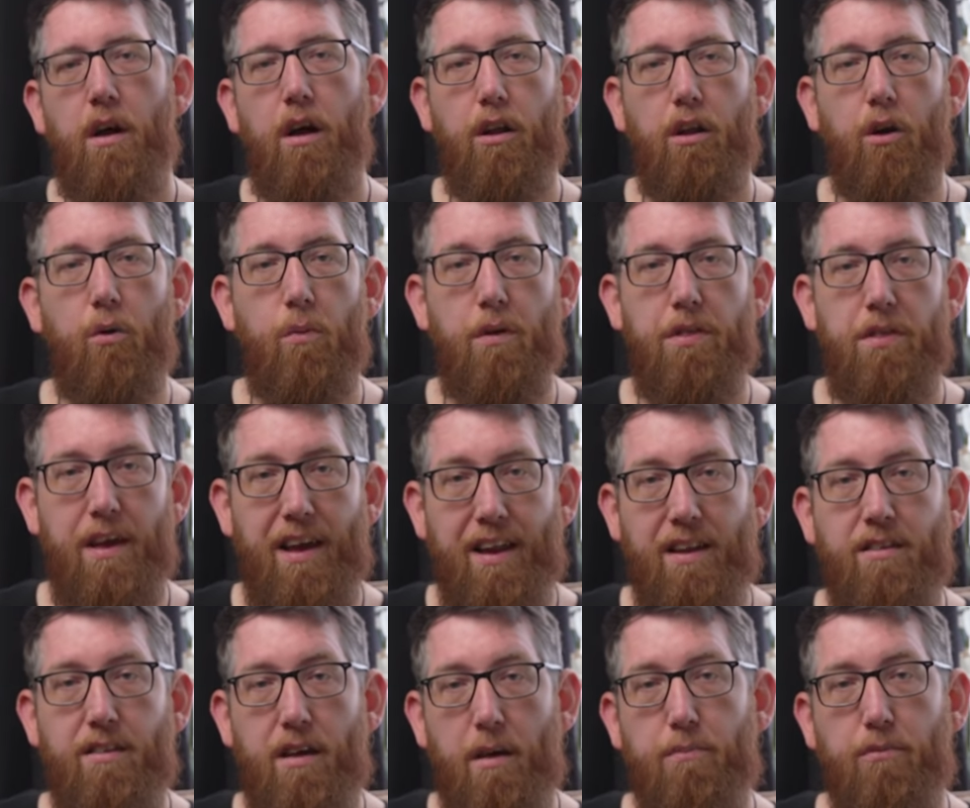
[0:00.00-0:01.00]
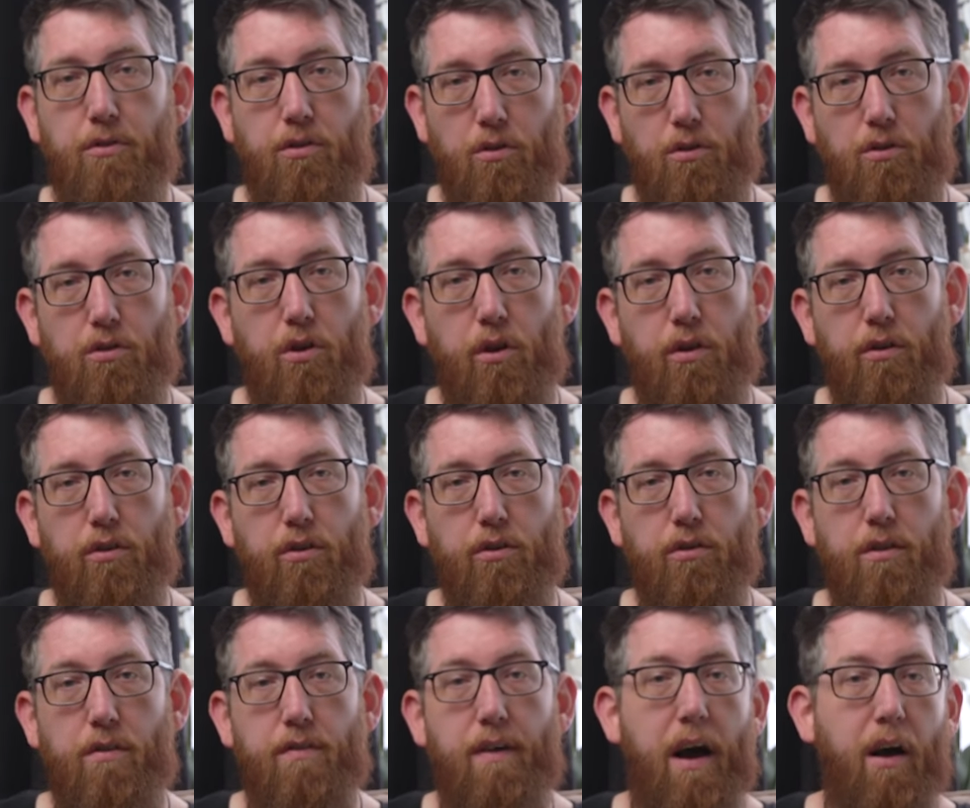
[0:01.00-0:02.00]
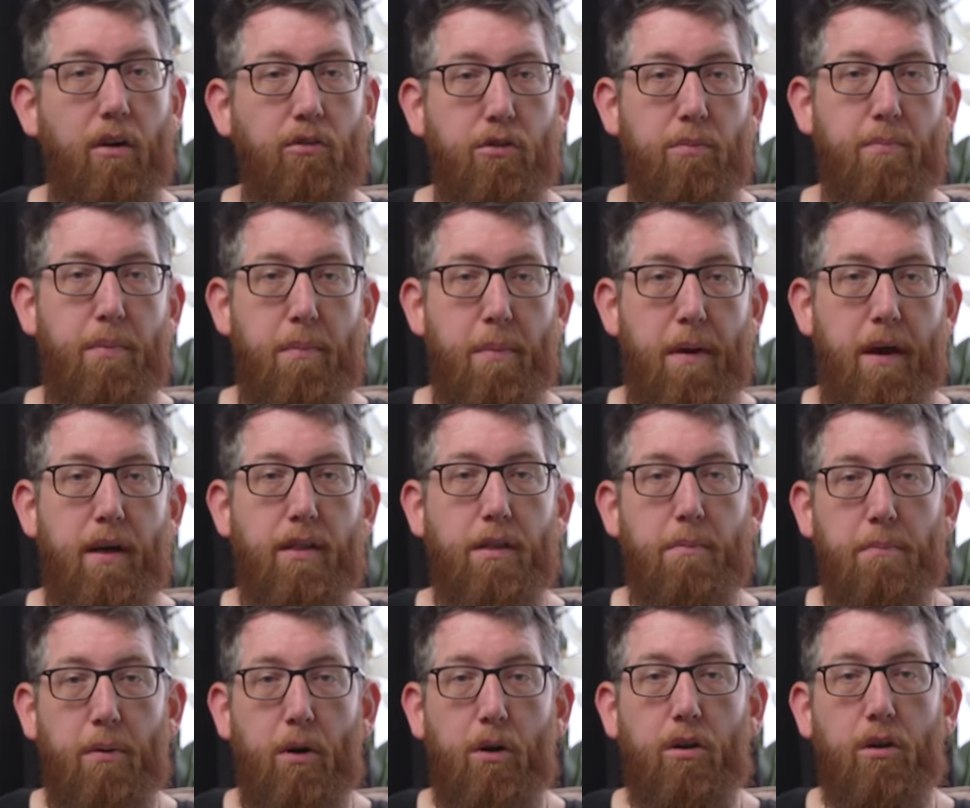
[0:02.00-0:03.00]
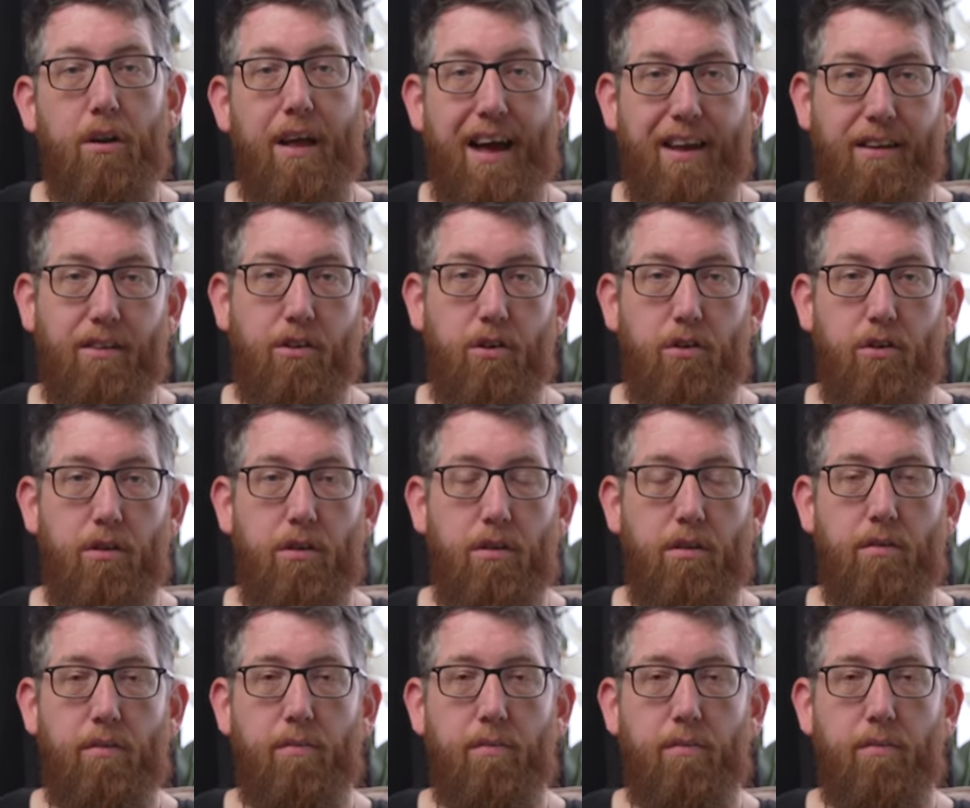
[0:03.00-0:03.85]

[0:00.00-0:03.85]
along with the in-depth tutorials of how to prepare the bottle and coin.